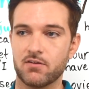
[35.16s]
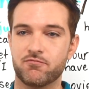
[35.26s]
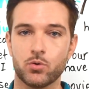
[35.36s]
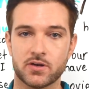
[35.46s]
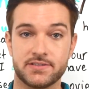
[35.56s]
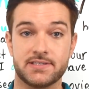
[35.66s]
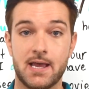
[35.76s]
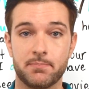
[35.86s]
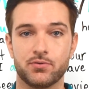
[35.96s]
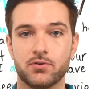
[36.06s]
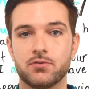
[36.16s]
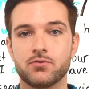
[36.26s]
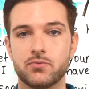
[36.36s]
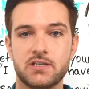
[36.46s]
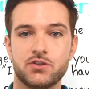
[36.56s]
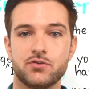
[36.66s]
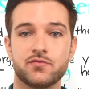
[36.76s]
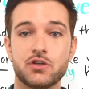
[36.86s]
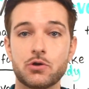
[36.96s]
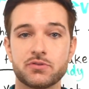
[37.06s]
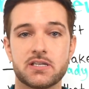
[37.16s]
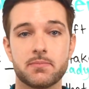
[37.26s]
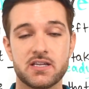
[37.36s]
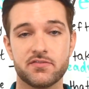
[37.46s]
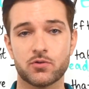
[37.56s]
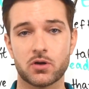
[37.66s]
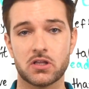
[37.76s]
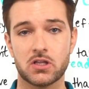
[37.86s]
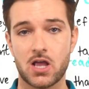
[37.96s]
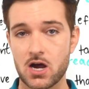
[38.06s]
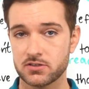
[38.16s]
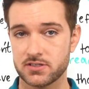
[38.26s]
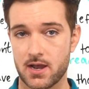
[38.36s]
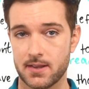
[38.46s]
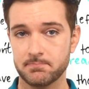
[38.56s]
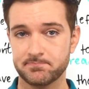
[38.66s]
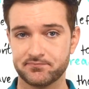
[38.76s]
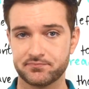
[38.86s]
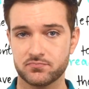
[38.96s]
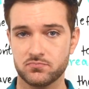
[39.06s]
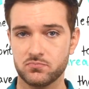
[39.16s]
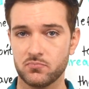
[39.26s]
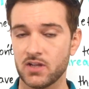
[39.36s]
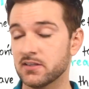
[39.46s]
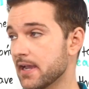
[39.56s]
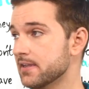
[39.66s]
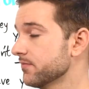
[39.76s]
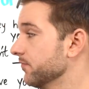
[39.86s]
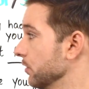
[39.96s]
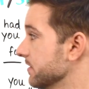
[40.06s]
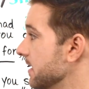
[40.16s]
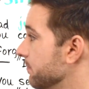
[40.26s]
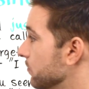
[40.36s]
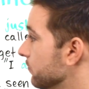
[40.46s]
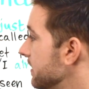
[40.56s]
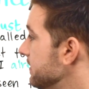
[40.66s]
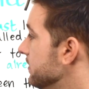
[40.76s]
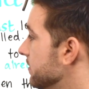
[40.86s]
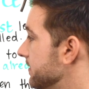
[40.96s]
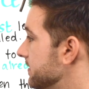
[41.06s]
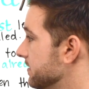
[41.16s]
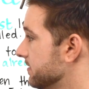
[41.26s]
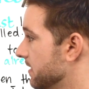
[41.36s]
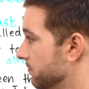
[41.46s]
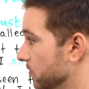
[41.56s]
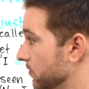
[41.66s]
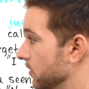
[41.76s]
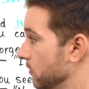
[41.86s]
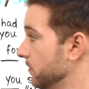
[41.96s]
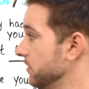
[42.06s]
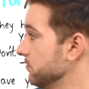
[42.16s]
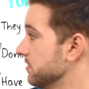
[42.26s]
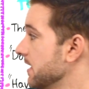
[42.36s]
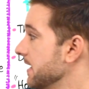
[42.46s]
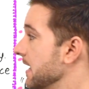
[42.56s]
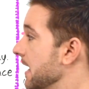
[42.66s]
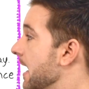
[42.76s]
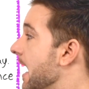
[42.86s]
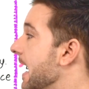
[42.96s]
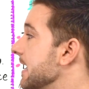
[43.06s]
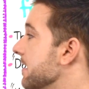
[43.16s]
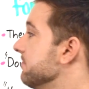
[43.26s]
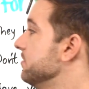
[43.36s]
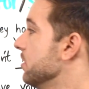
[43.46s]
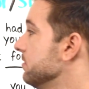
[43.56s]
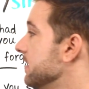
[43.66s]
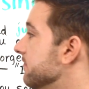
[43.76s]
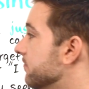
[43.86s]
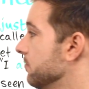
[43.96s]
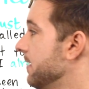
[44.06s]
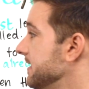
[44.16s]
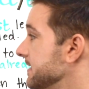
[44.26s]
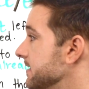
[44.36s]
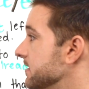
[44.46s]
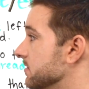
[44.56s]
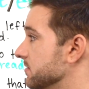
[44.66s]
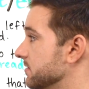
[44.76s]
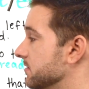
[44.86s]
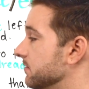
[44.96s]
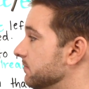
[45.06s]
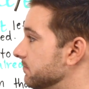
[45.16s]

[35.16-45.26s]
for example, when you've known somebody for a long time, like for example right here in this example, when you say, I have known him for many years.